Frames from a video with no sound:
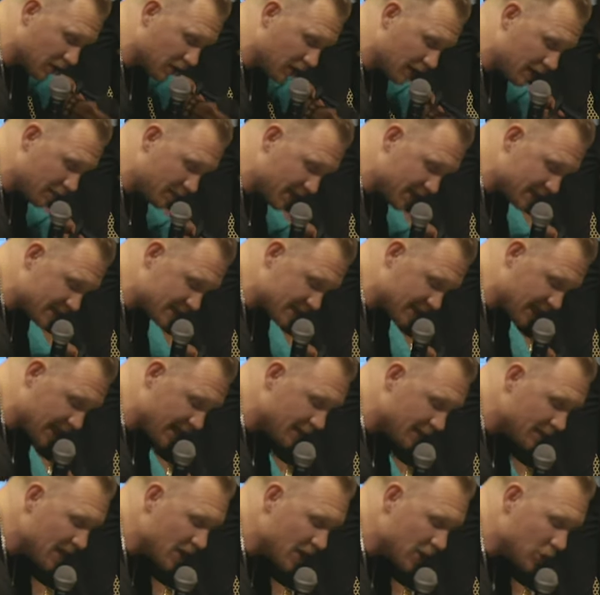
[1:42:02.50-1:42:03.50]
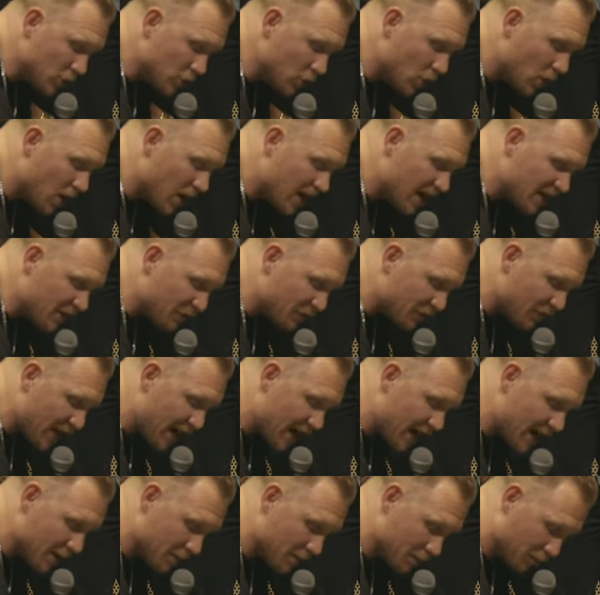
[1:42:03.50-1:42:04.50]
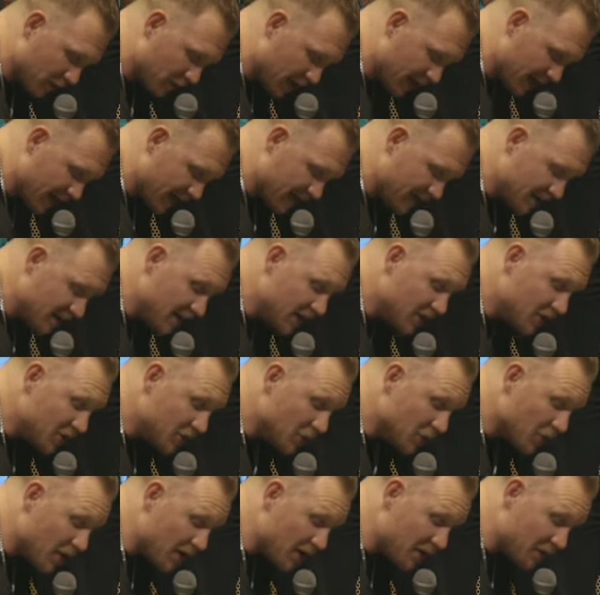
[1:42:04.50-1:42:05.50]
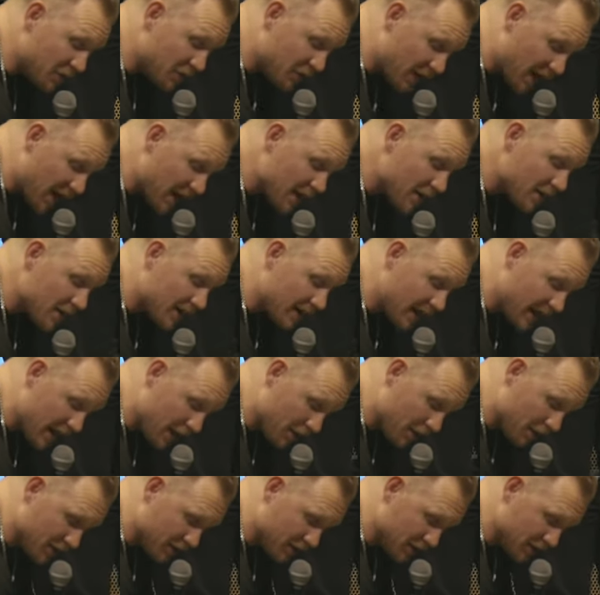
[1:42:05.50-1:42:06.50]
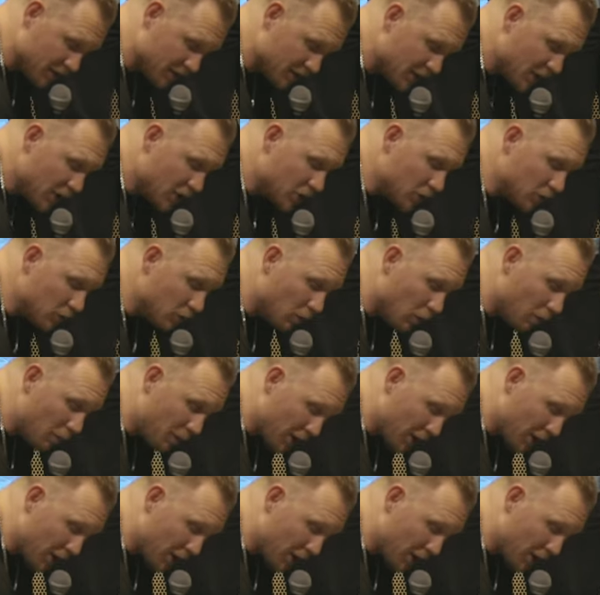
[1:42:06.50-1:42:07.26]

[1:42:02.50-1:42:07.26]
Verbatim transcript: tolemese. You are a firebrand. You are a fire carrier. You will